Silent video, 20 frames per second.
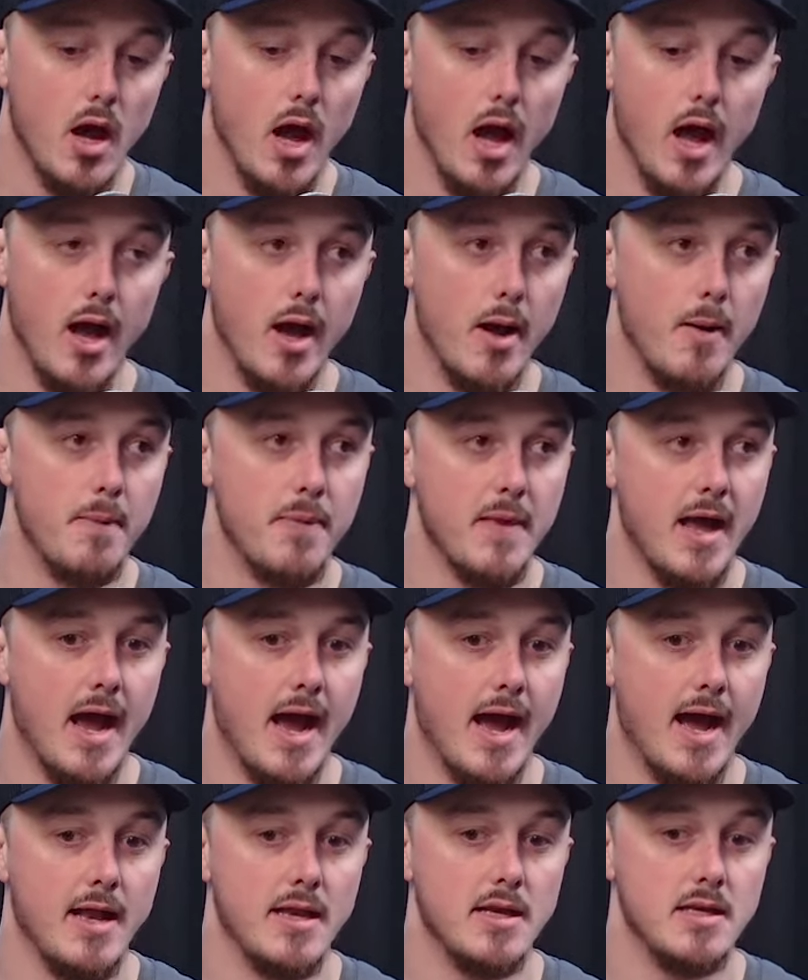And
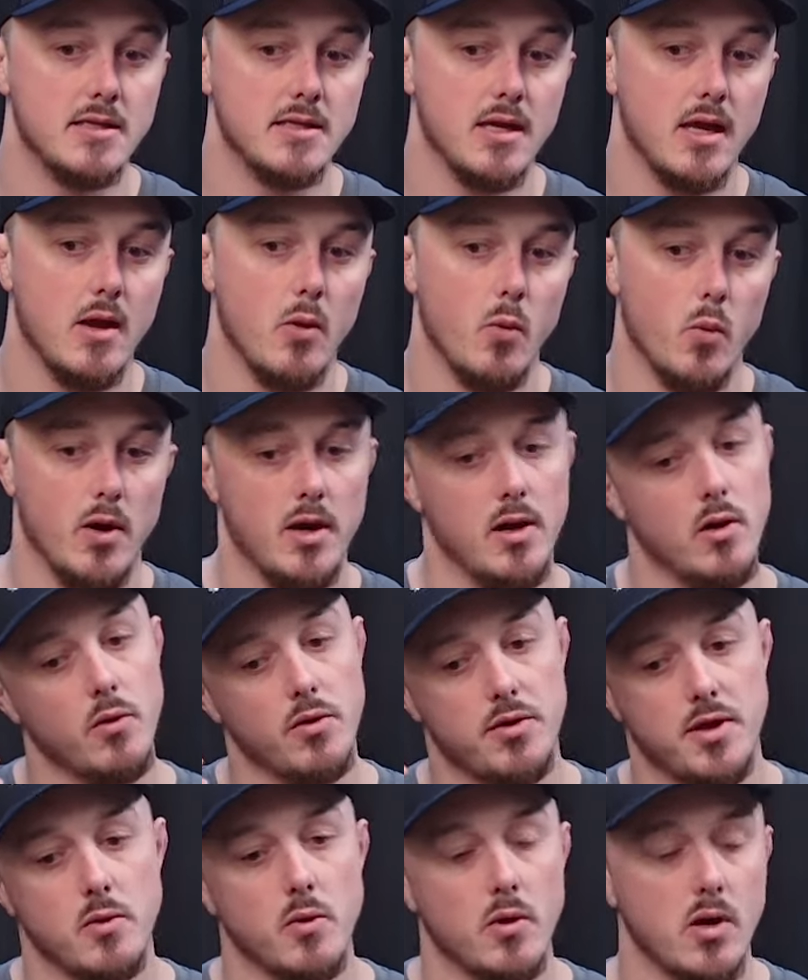one little
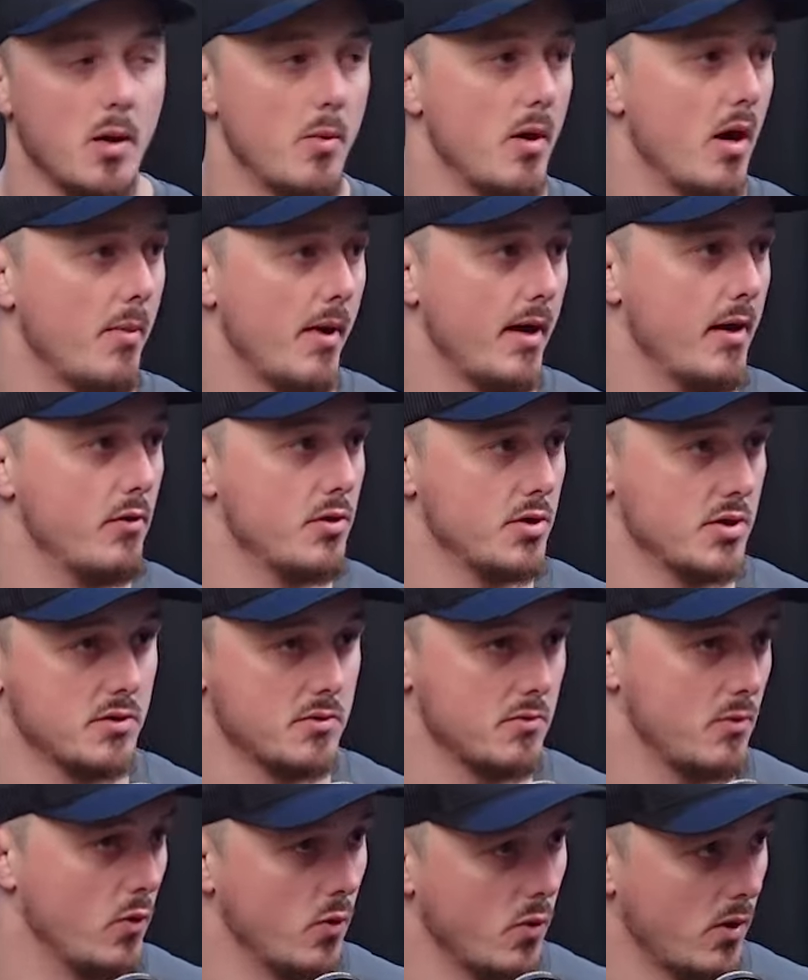thing will come up and it will
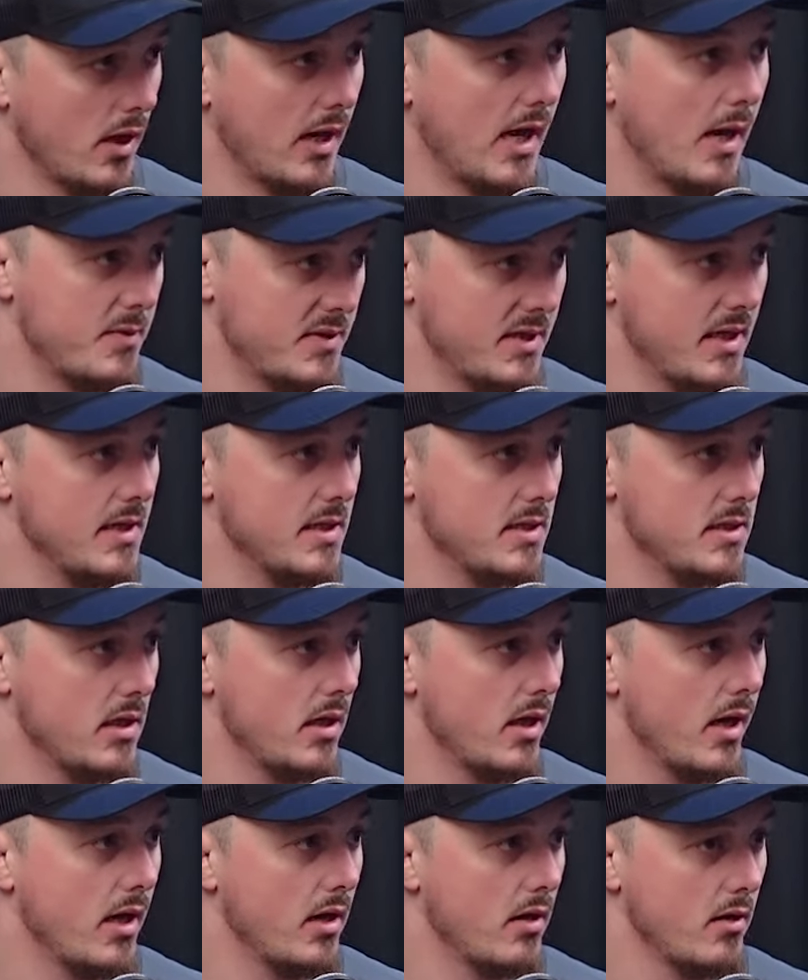just all collapse
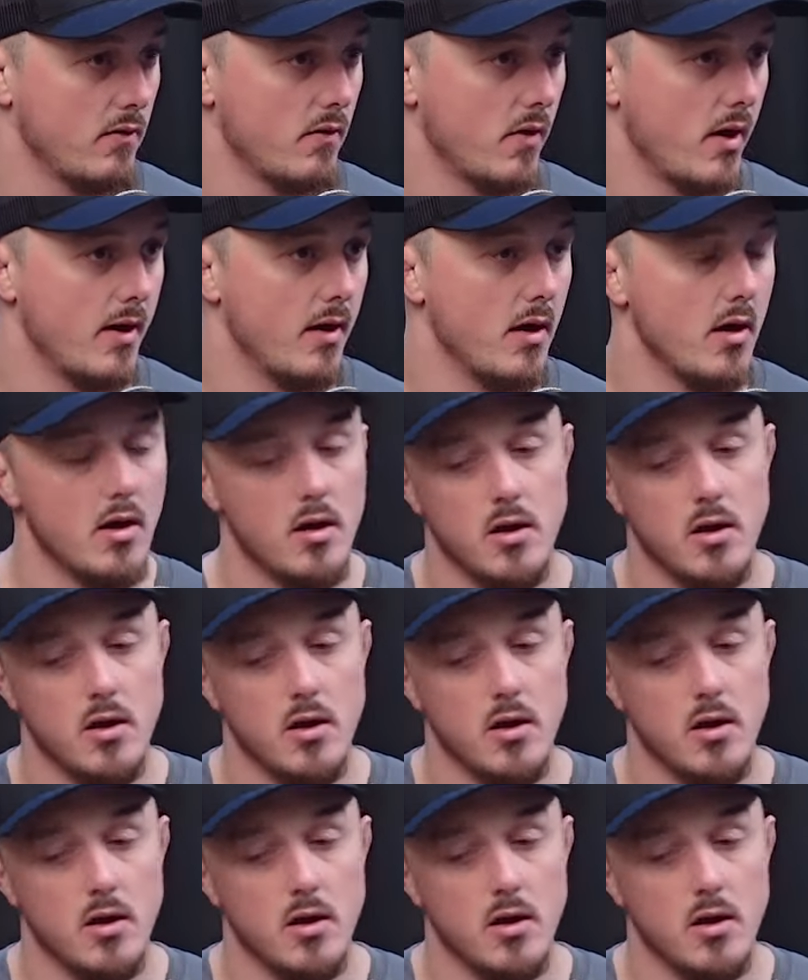instantly, right?